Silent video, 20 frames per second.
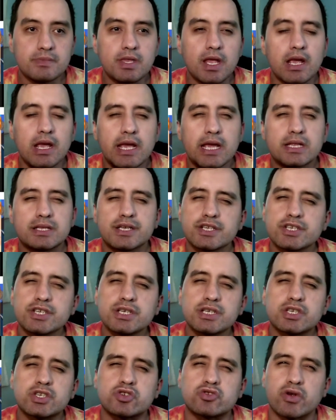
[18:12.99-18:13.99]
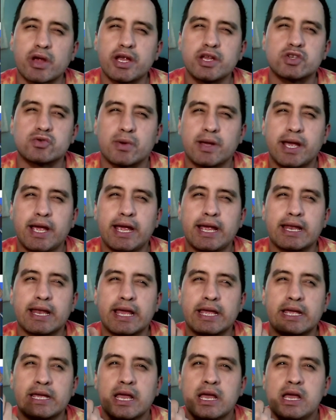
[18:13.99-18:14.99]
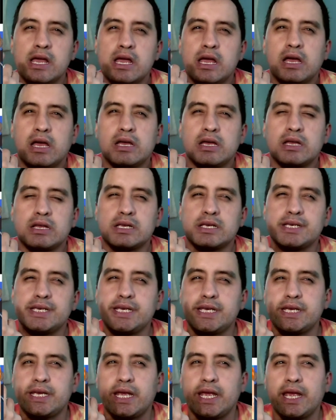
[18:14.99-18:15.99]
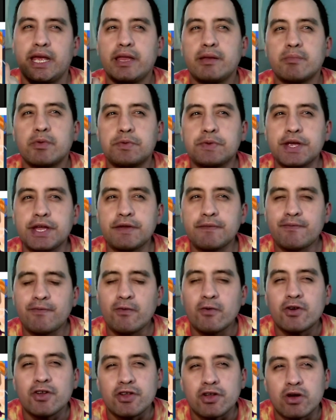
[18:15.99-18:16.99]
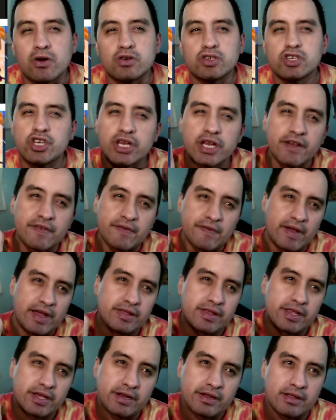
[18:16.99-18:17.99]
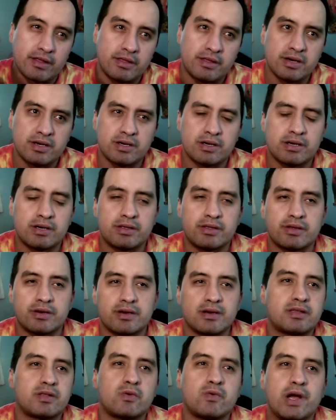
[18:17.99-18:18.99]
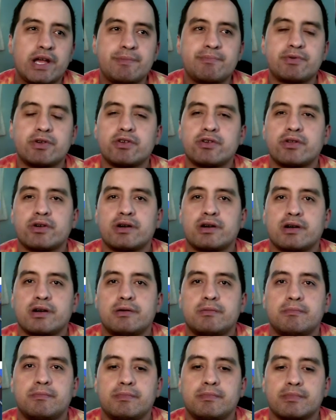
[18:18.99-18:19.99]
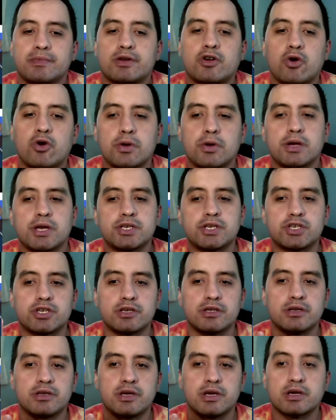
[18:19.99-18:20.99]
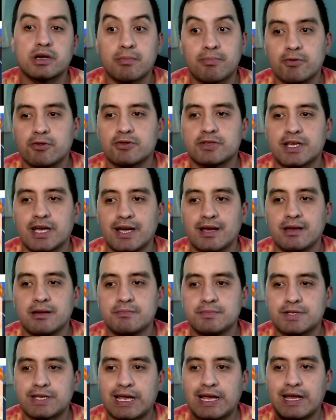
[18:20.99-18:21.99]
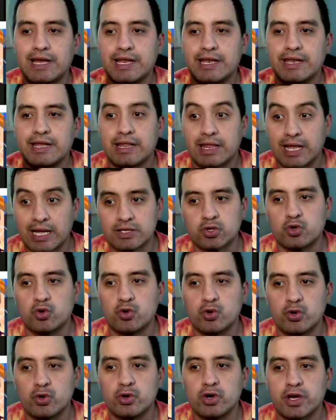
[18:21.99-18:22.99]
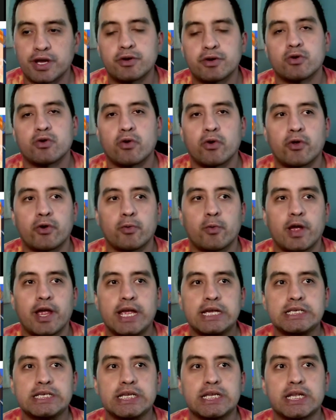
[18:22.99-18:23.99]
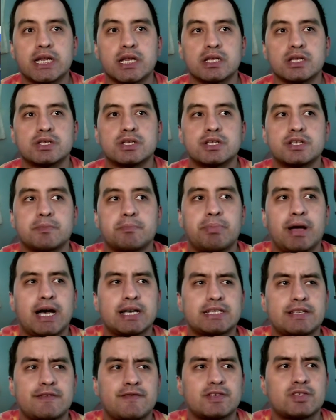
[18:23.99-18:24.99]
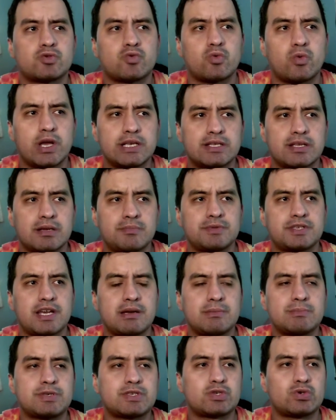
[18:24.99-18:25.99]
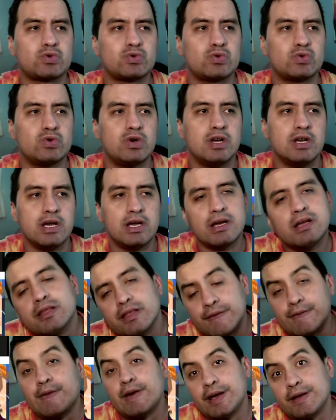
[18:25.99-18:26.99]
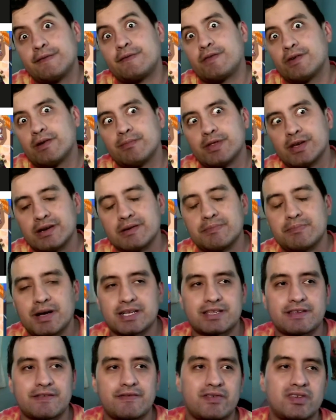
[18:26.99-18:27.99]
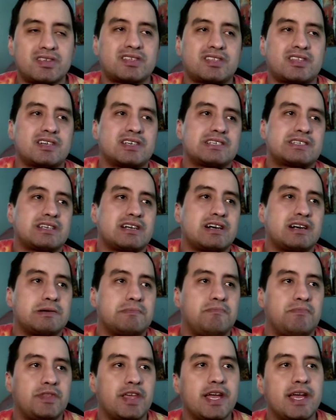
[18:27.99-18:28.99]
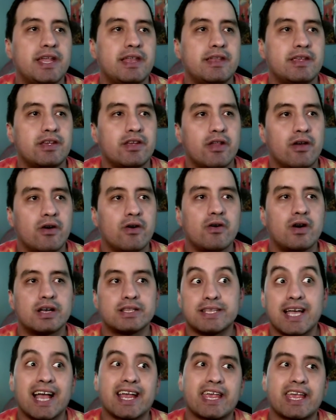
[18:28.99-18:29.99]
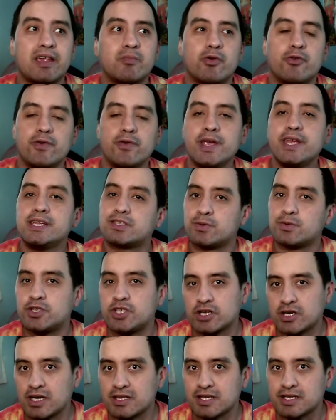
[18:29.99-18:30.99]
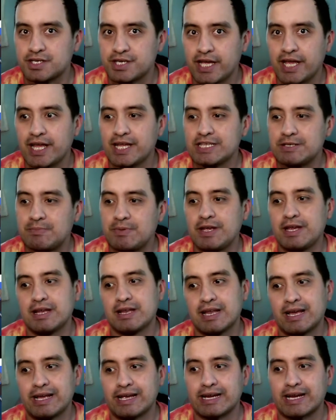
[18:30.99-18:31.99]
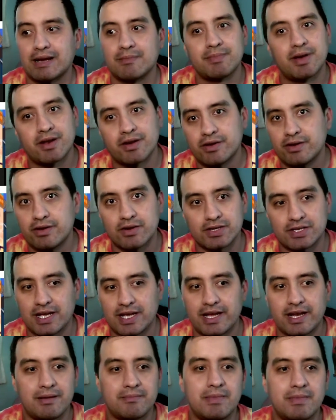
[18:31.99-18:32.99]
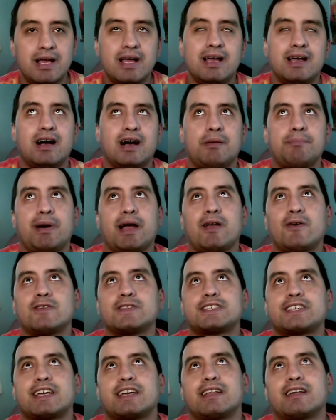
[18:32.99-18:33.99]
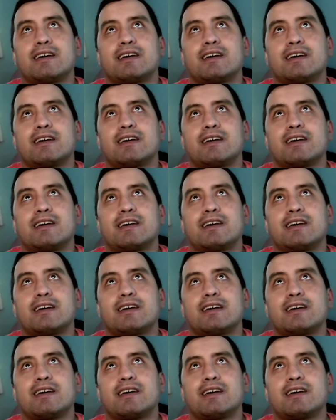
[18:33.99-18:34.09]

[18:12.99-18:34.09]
in such a strange way. Like in Marineford, you know, she defended the Whitebeard coalition a couple of times, and that's cool in her own way. She did it in such a pacifist way sometimes to defend from the pacifistas. Then, you know, attacking Marines when she got the chance, being like, "I'm not on your side, I'm my own side."